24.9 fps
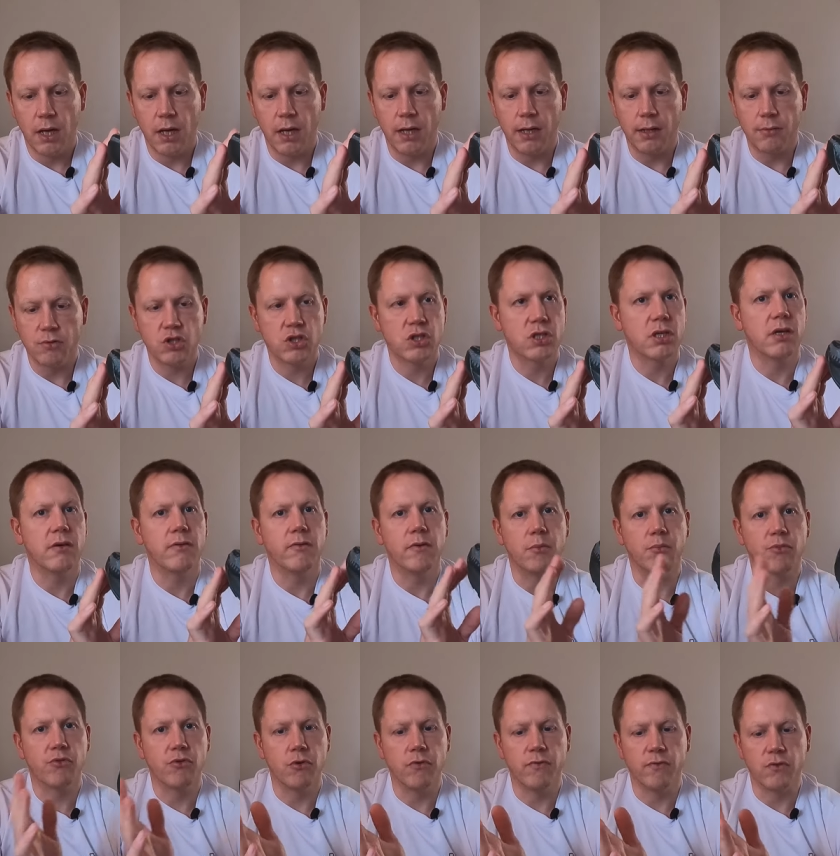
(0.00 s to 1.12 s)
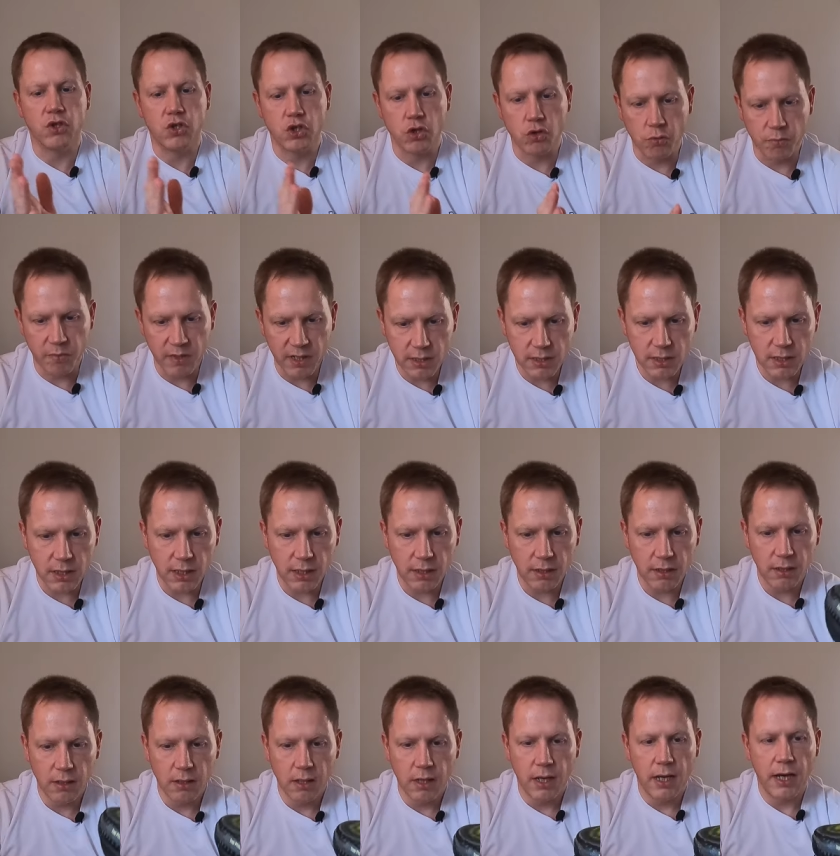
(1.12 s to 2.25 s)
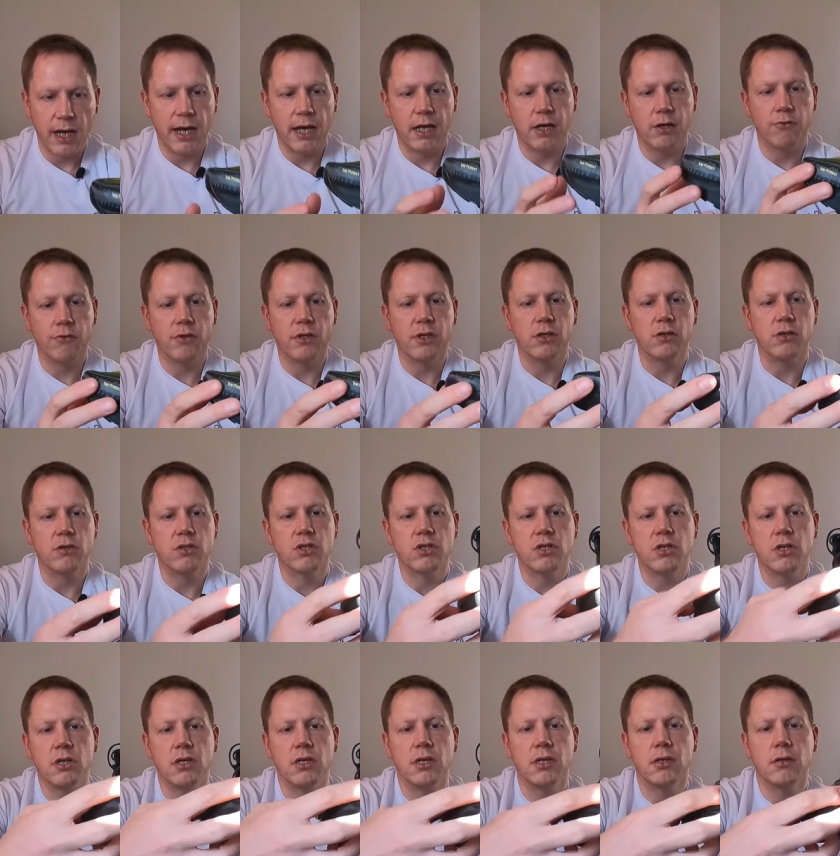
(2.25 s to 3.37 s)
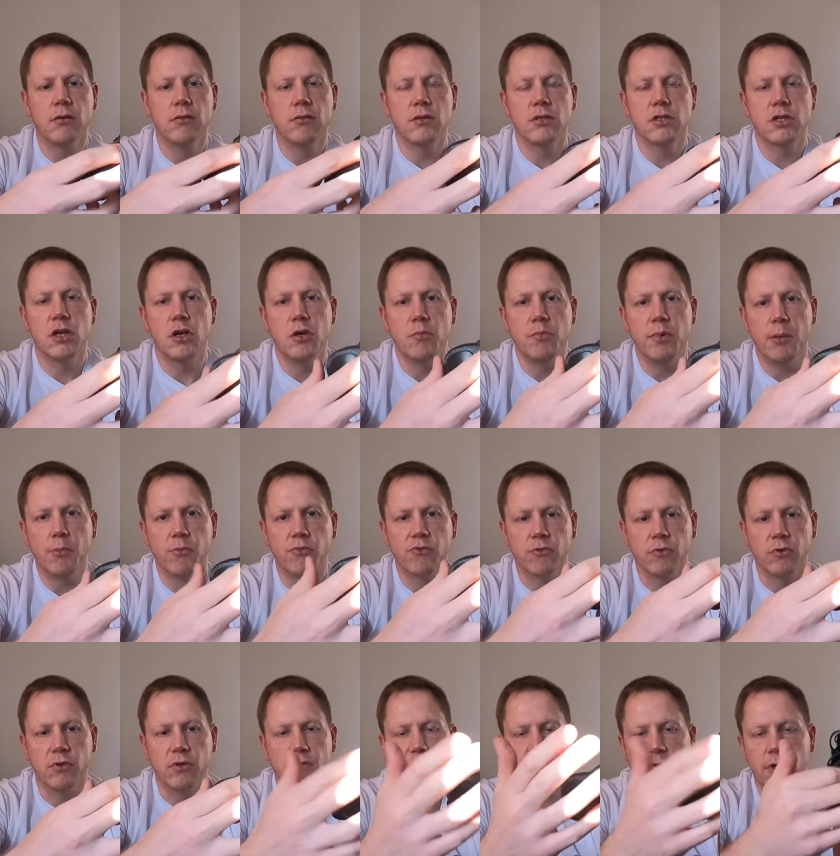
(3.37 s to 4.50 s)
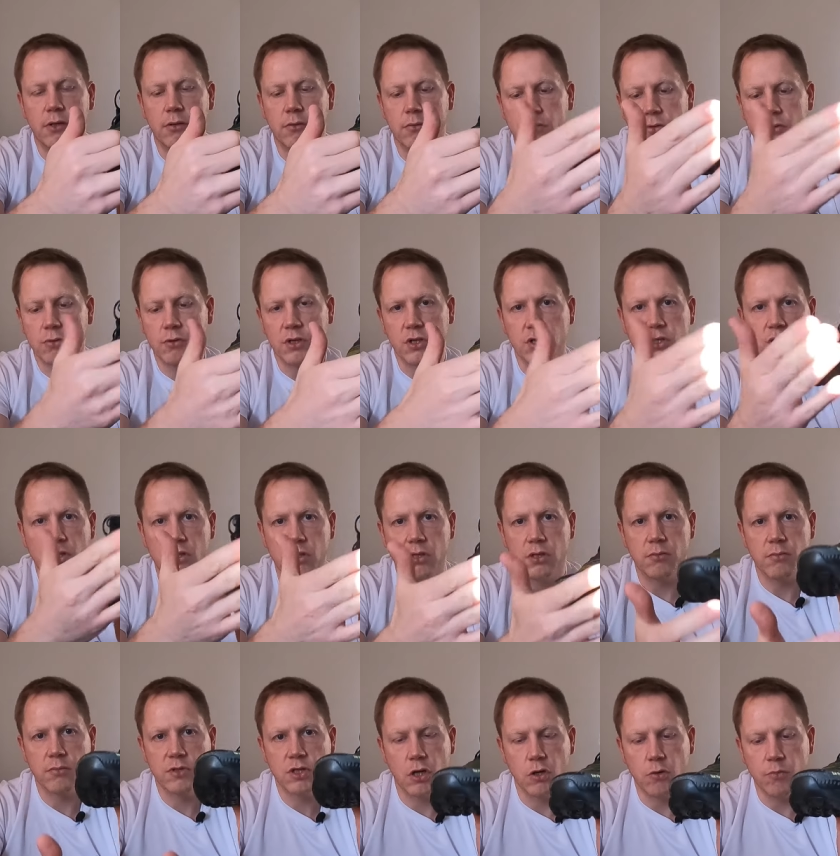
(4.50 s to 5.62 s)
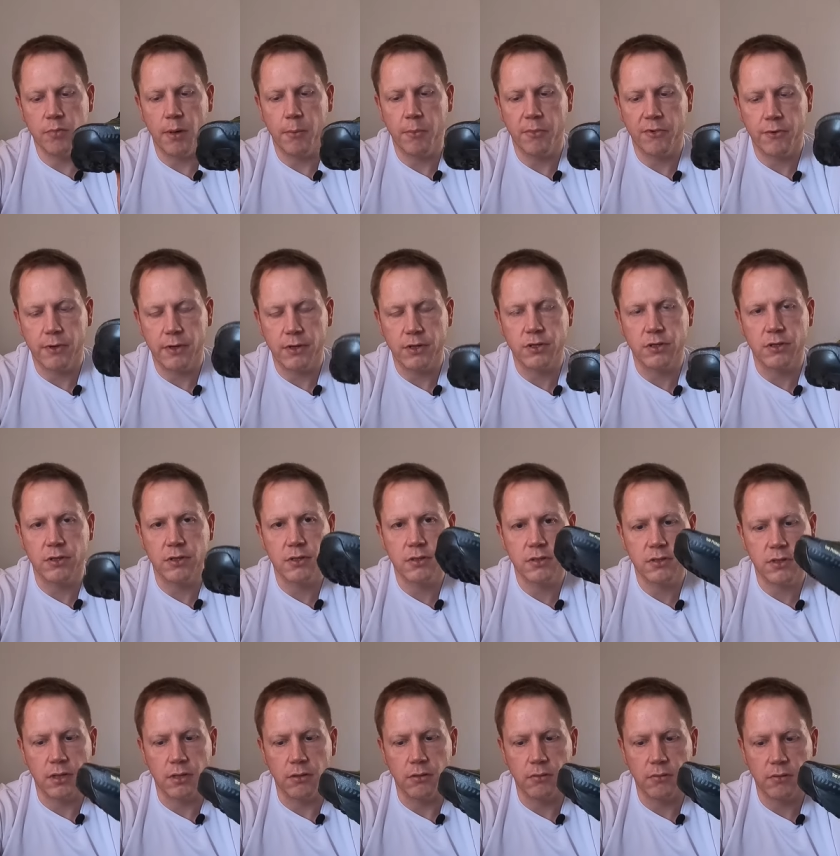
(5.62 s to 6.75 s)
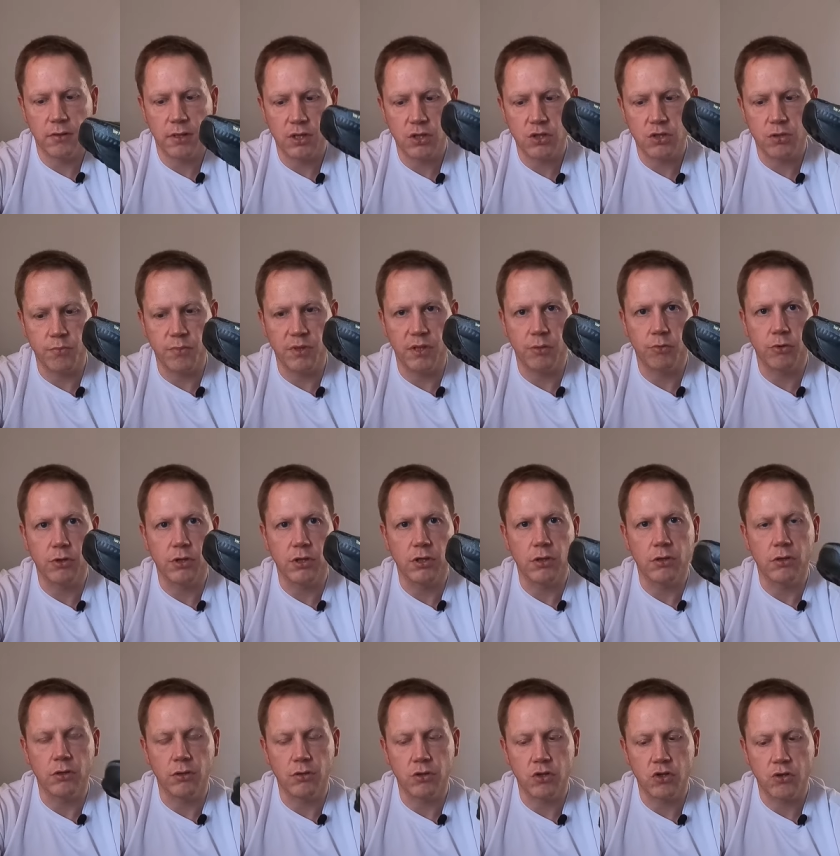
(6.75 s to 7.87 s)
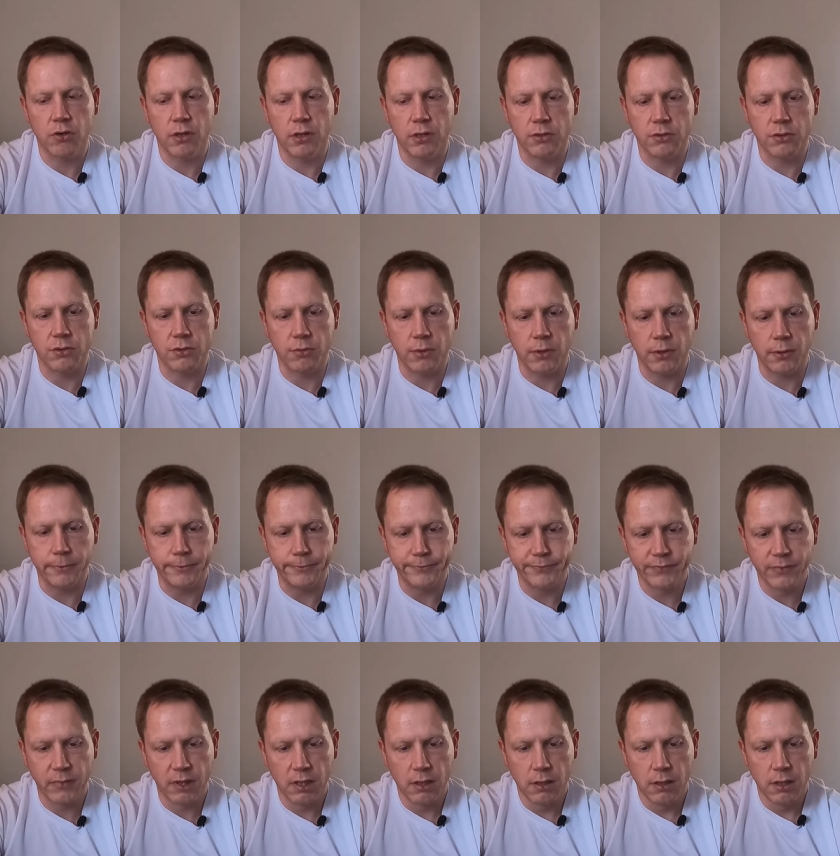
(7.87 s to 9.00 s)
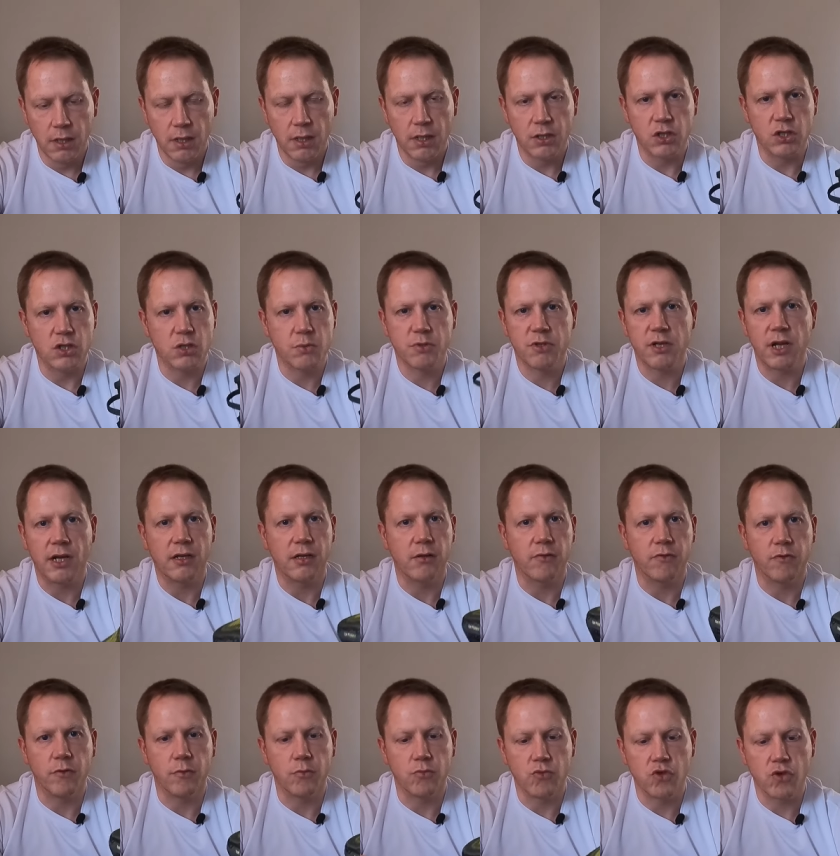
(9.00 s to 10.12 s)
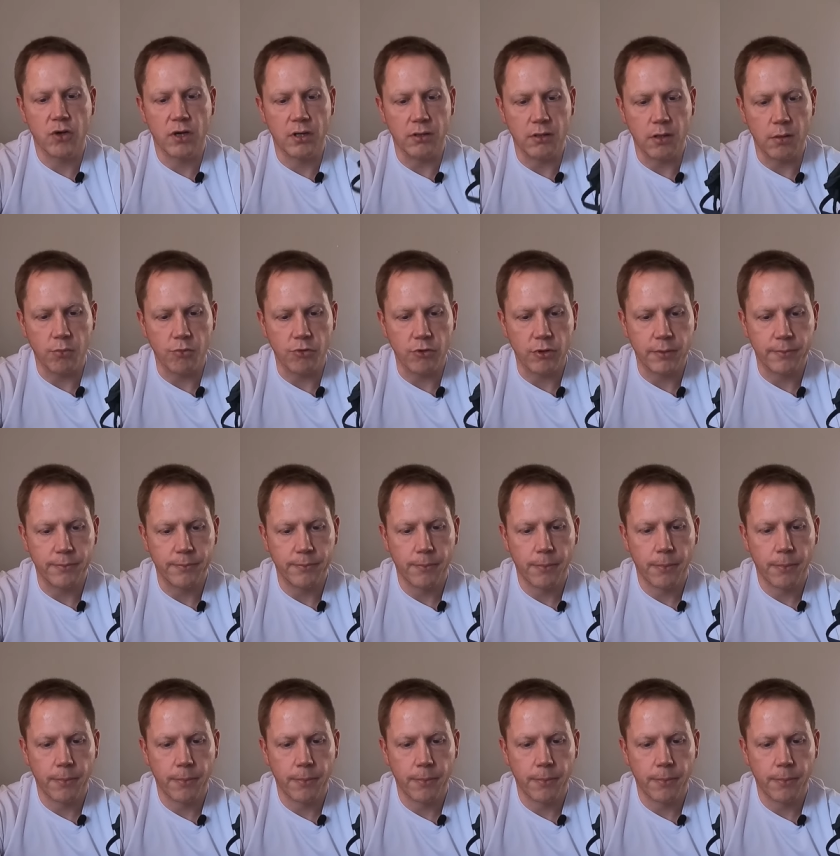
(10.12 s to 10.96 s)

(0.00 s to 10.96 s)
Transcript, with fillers: uh, just to give it improved durability, and a really good sturdy toe bumper on the front, quite a solid toe bumper actually, so that should be pretty good on the trails as well, just protecting from trail debris.